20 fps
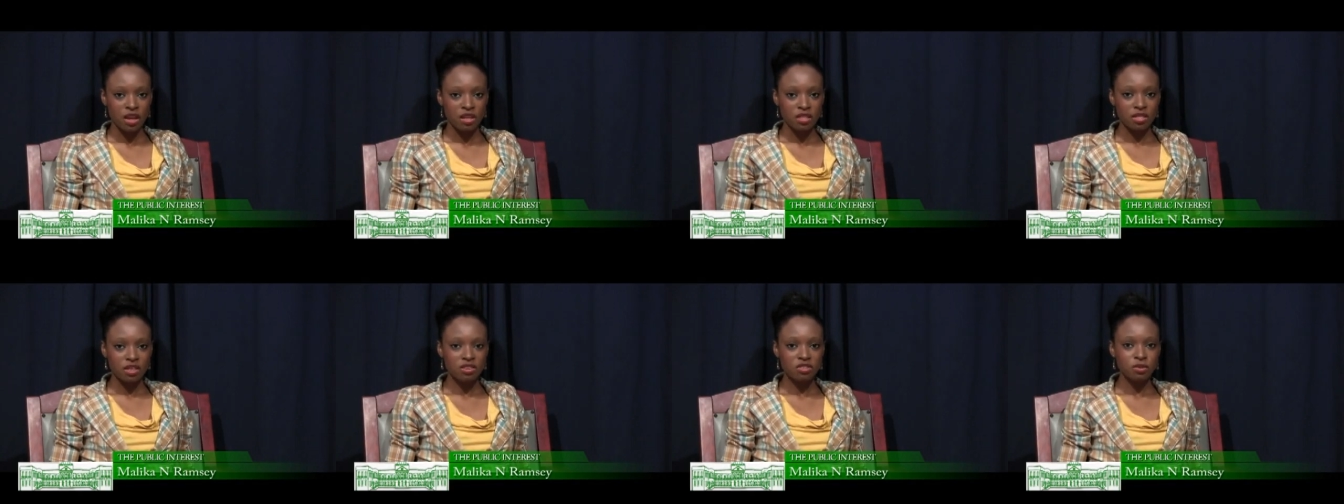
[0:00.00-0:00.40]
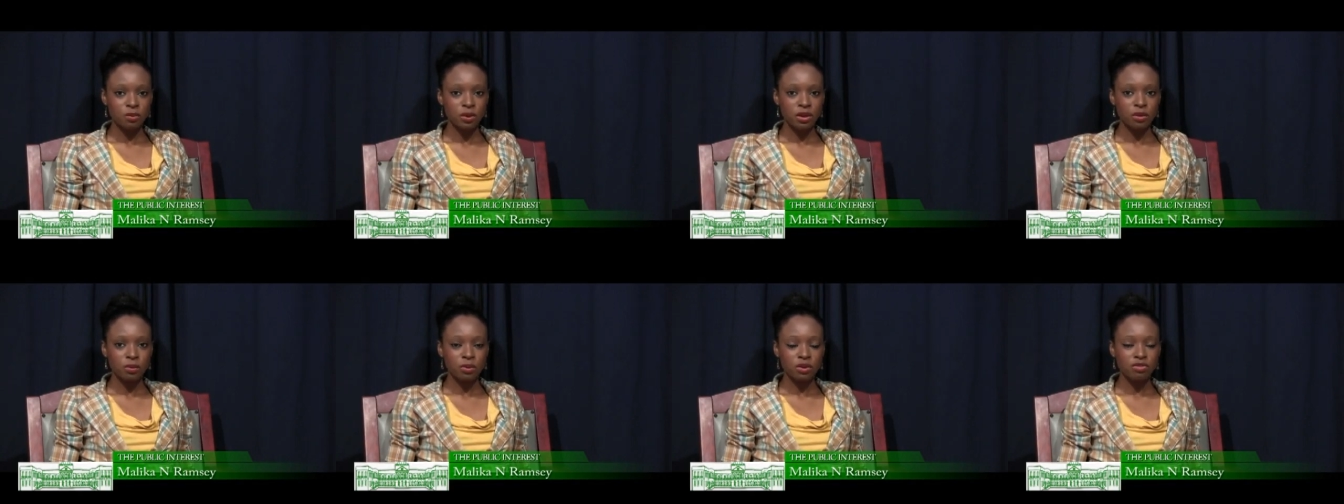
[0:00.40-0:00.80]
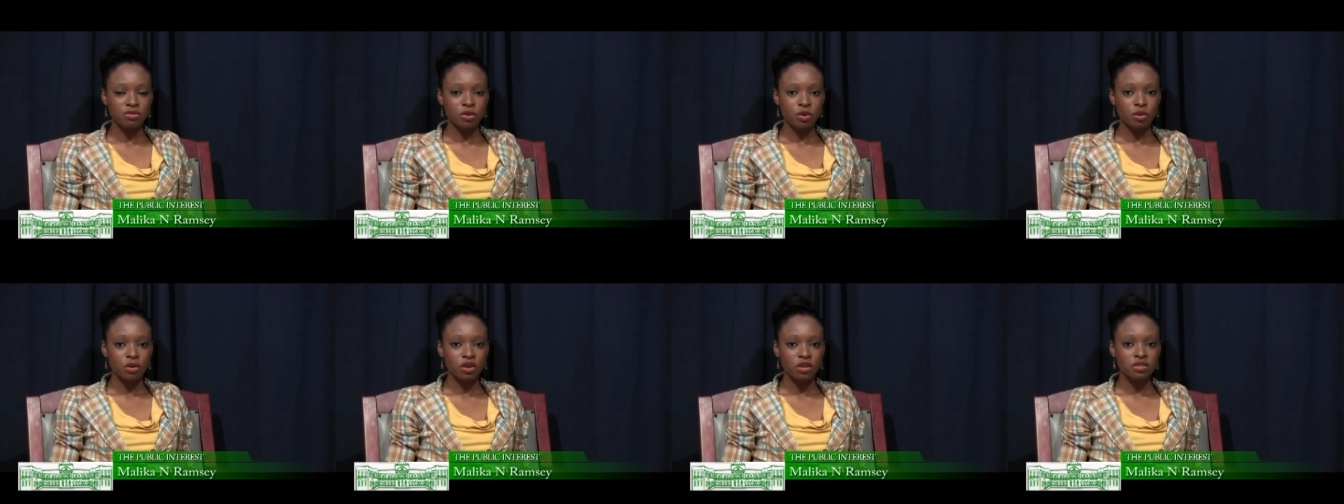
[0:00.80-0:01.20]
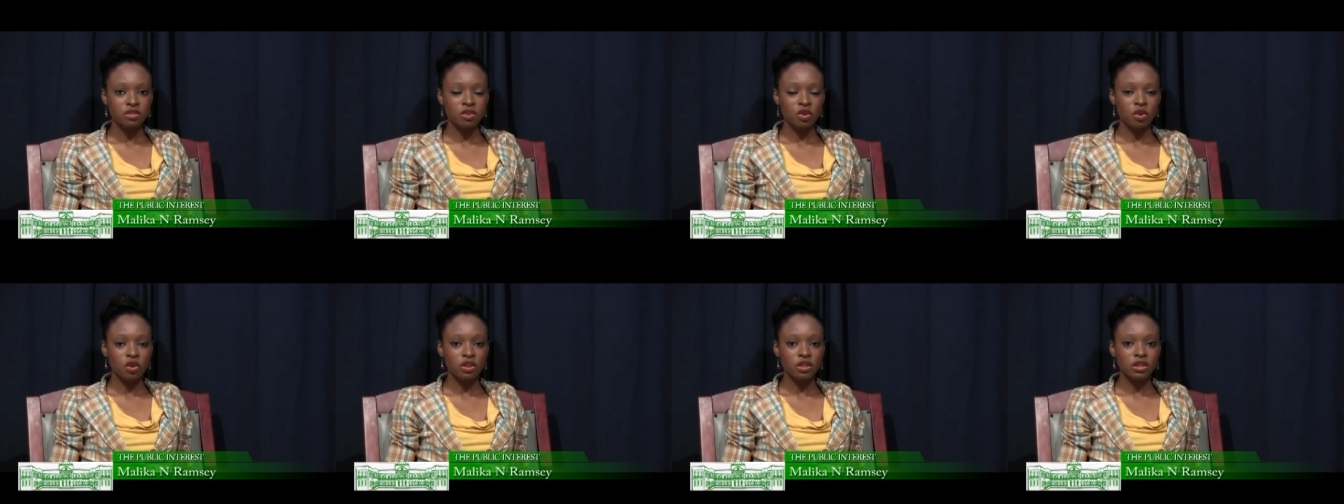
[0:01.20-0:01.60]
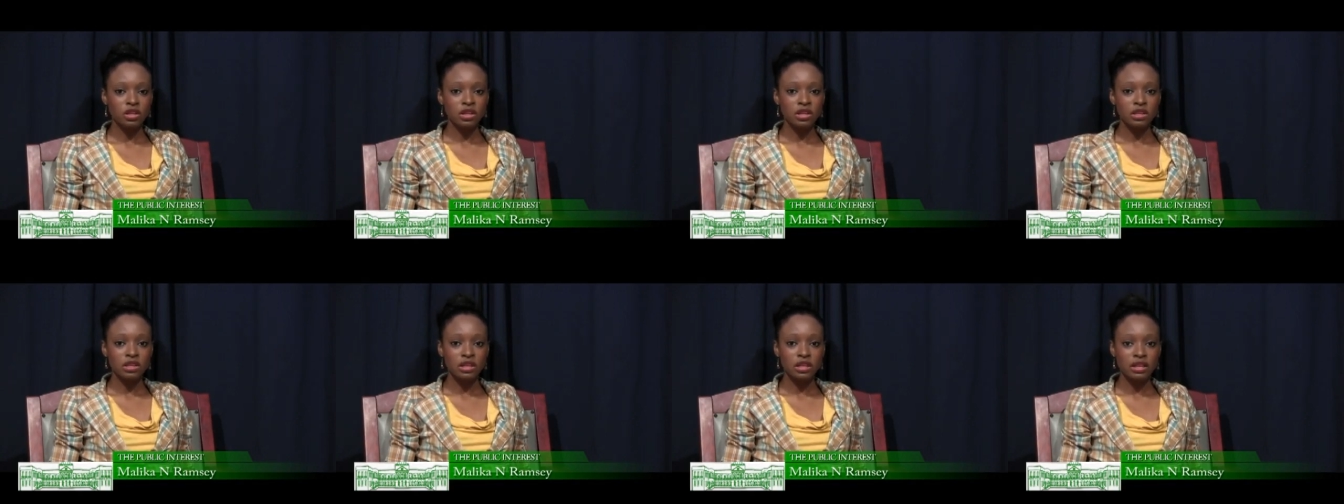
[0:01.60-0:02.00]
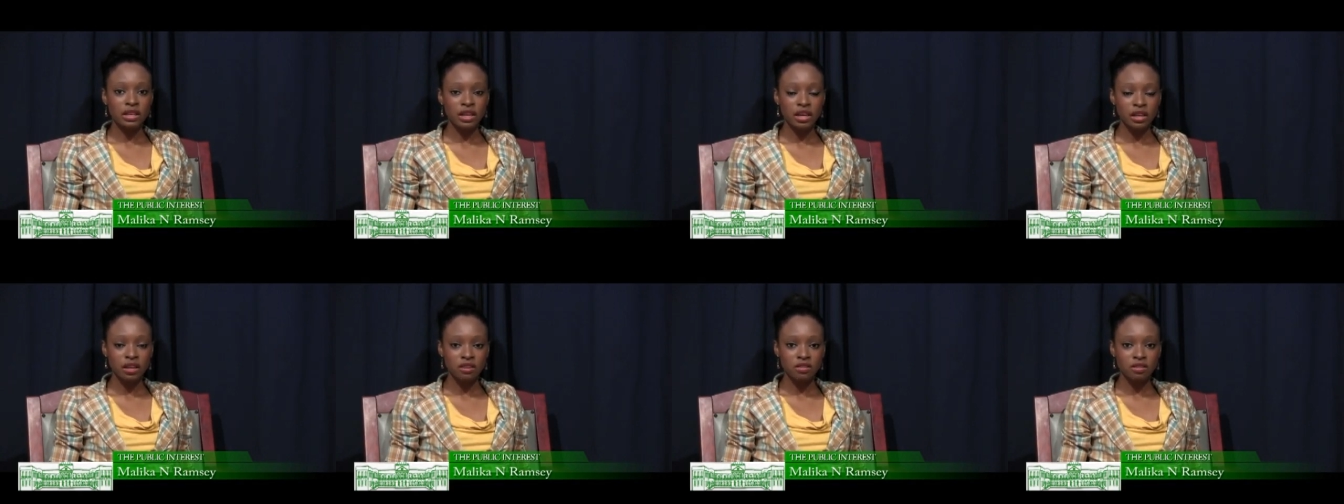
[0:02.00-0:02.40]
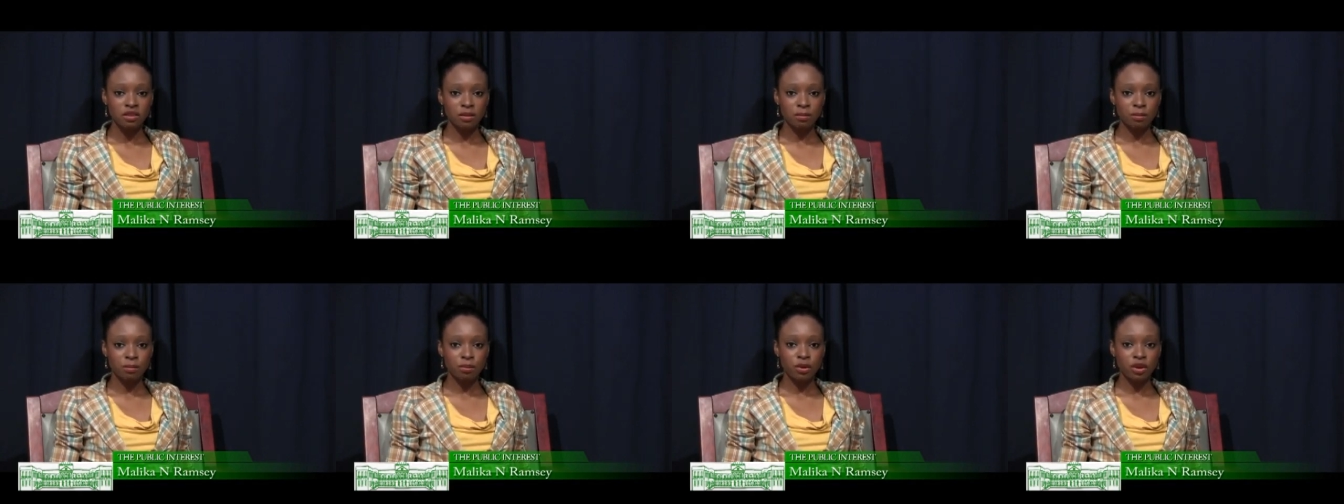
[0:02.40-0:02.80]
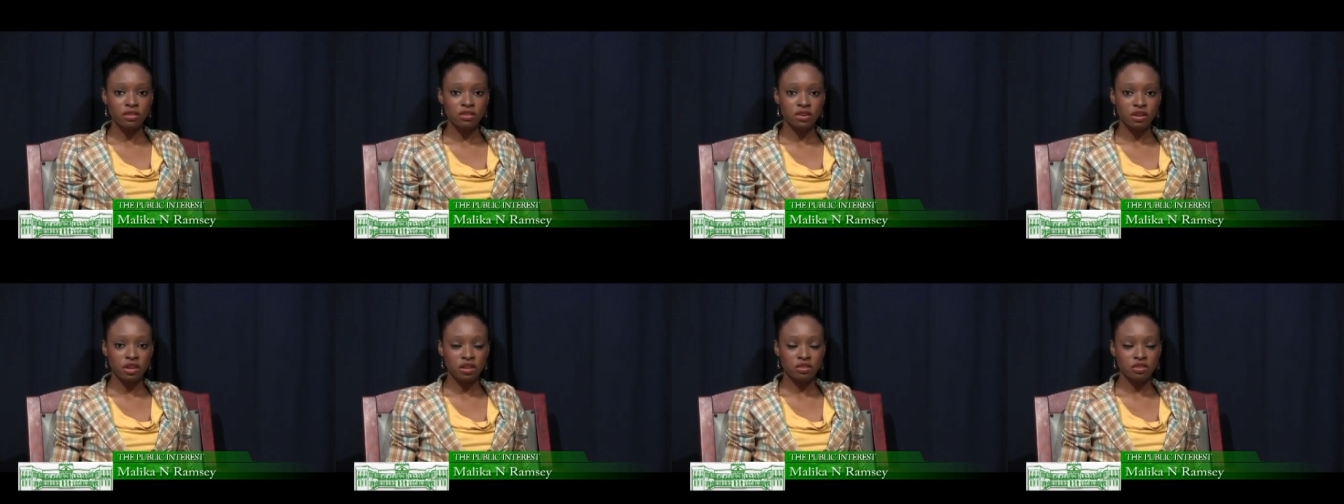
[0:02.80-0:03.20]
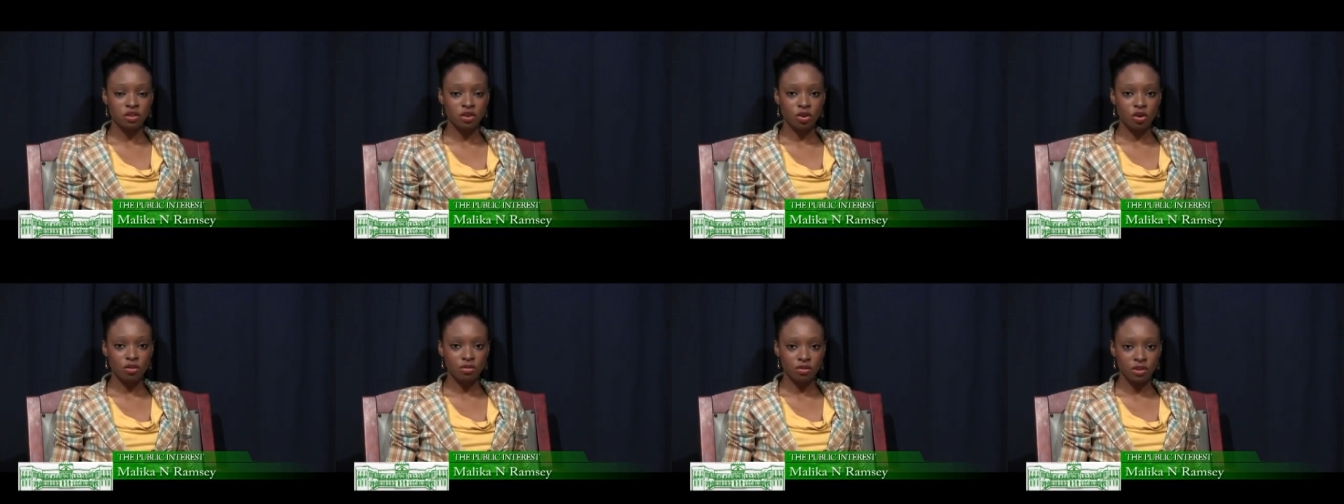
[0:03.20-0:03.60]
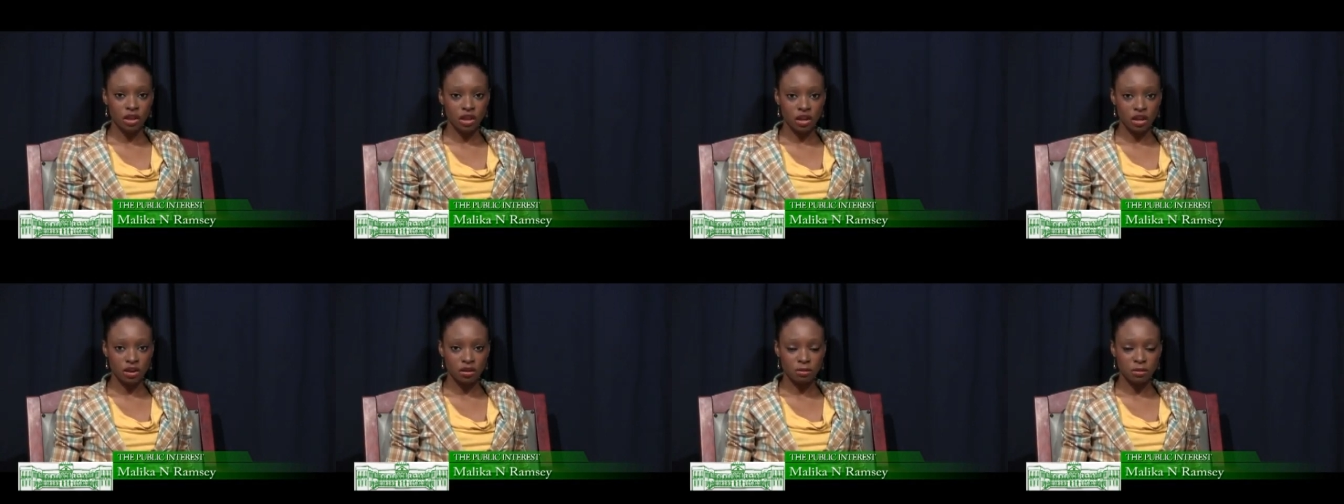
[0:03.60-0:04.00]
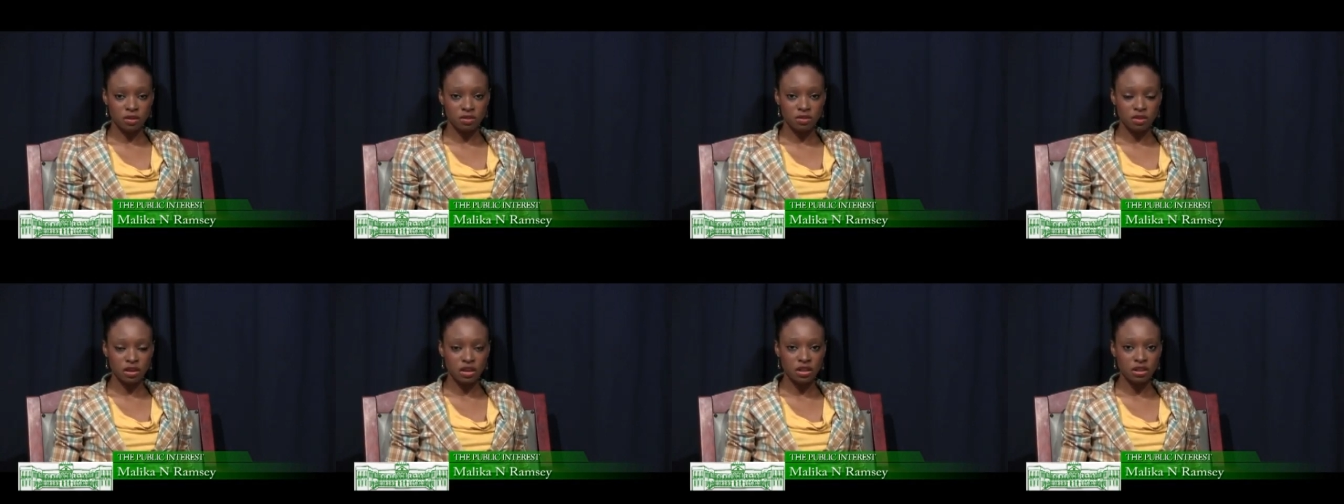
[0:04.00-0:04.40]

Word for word: This week we focus on the late President of Guyana, Mr.